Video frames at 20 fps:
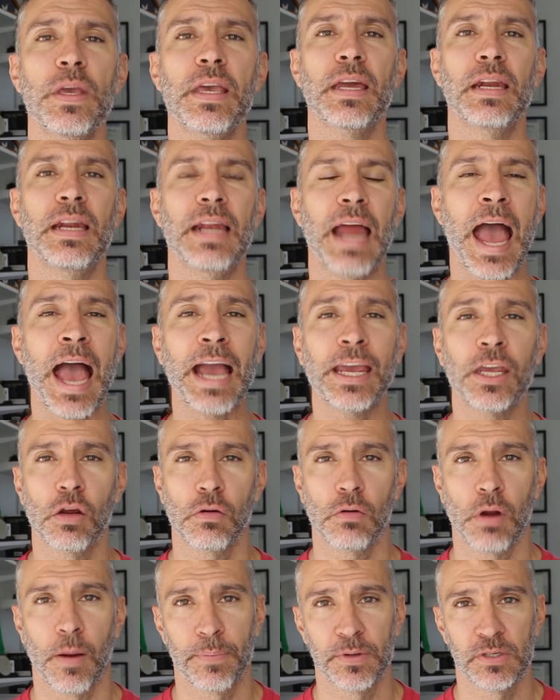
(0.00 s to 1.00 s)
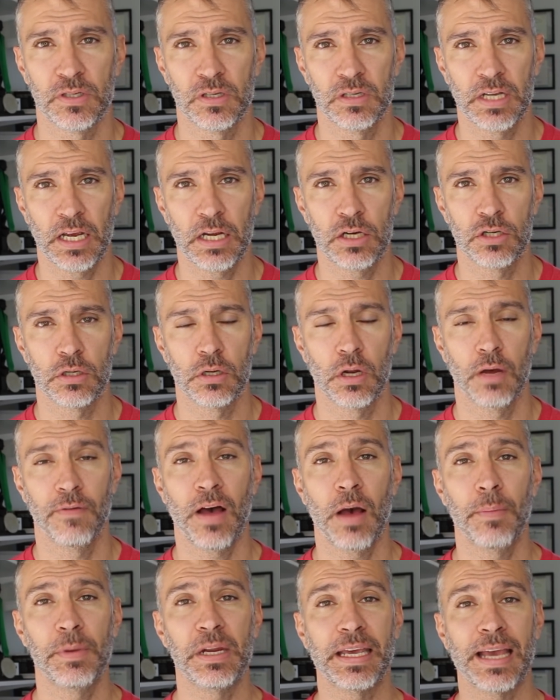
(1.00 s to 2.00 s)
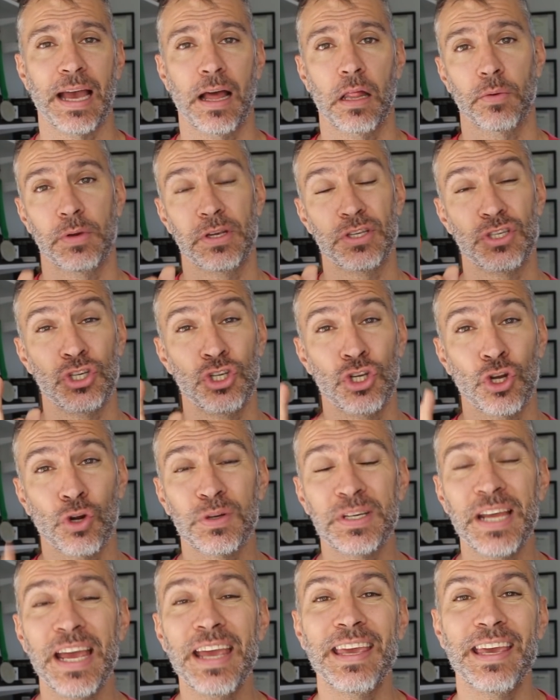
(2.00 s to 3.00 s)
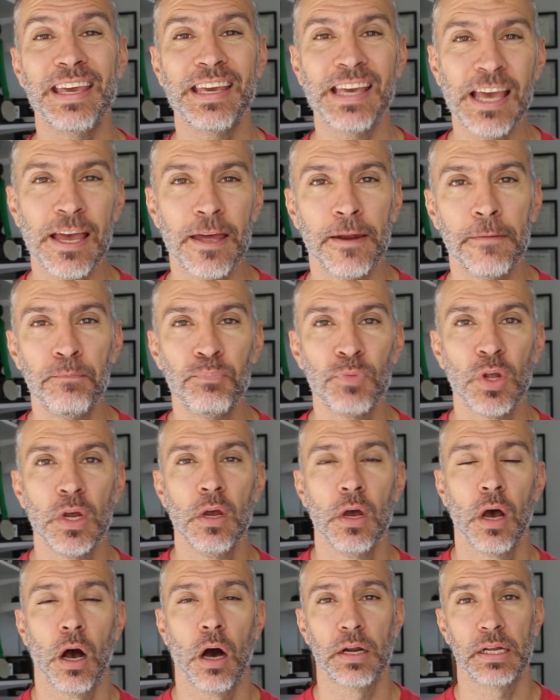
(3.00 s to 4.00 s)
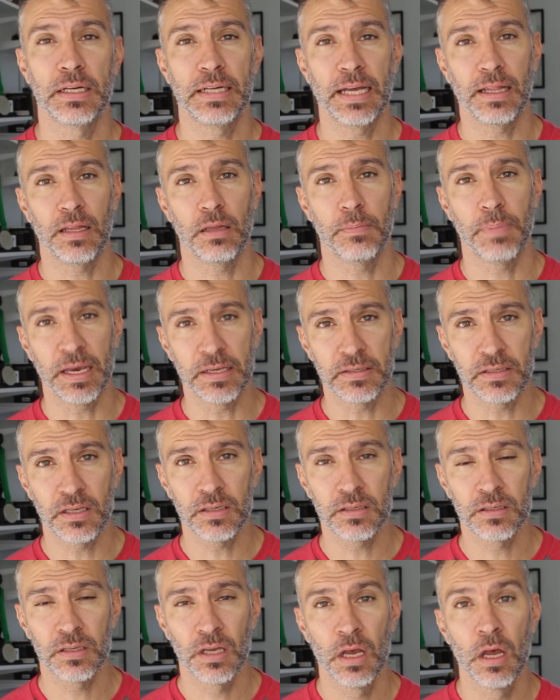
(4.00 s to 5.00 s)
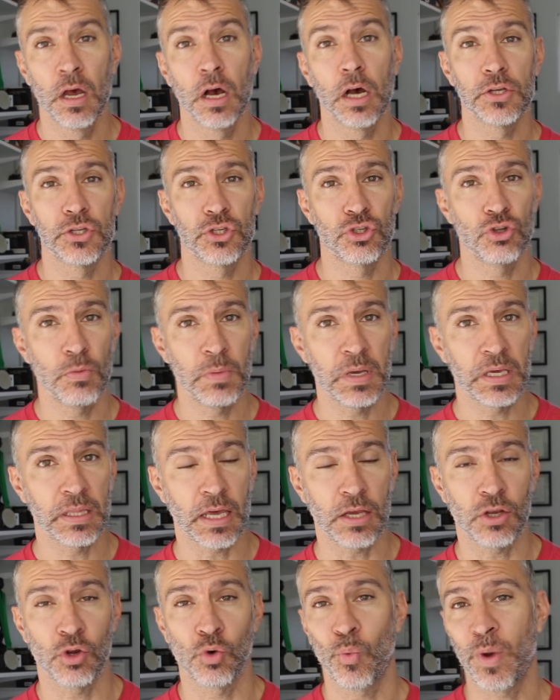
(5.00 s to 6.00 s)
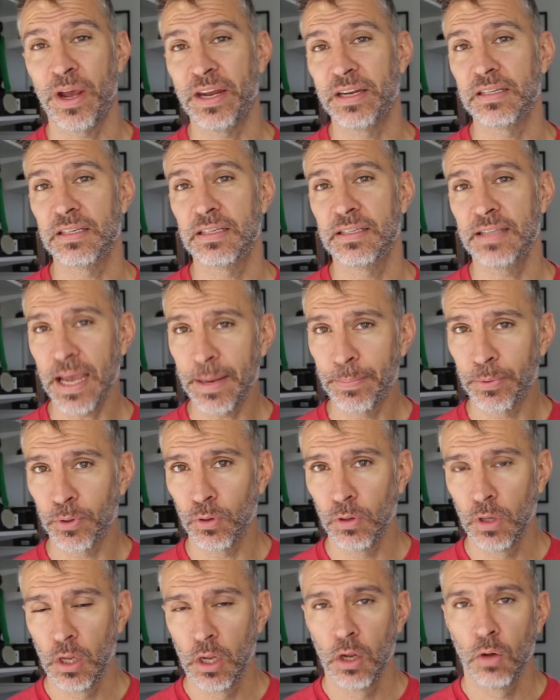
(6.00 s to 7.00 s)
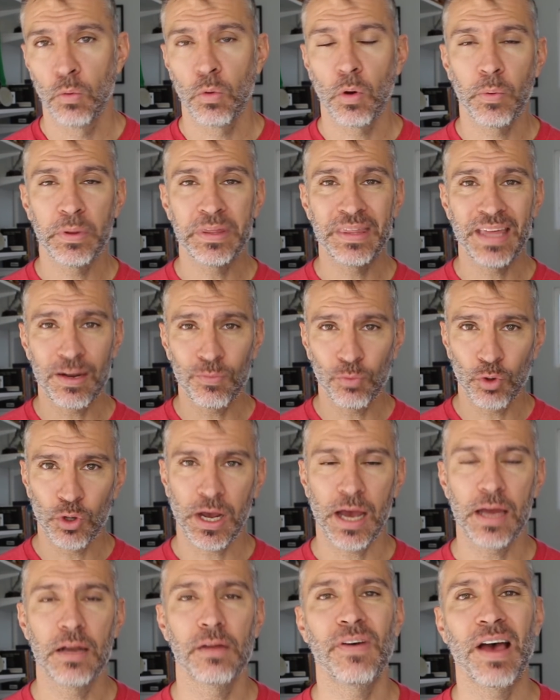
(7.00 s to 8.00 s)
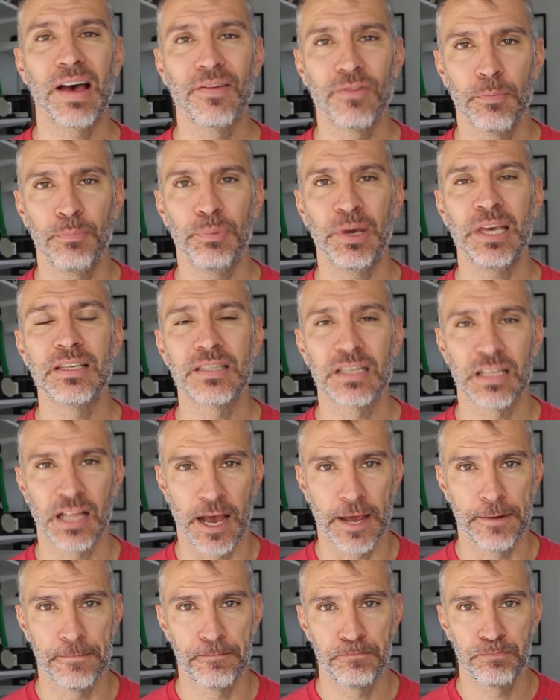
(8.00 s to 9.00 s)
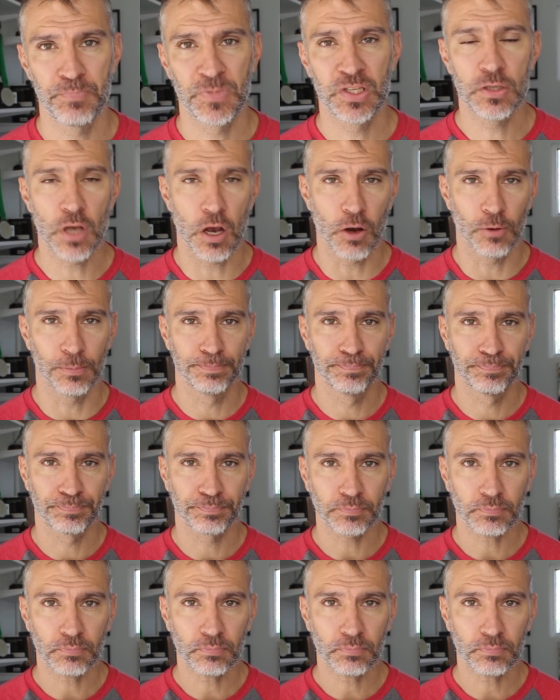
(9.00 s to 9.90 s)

we get an accurate representation of how many calories you're taking in on a daily basis, assuming that your weight is stable, well, we'll kind of have a baseline. So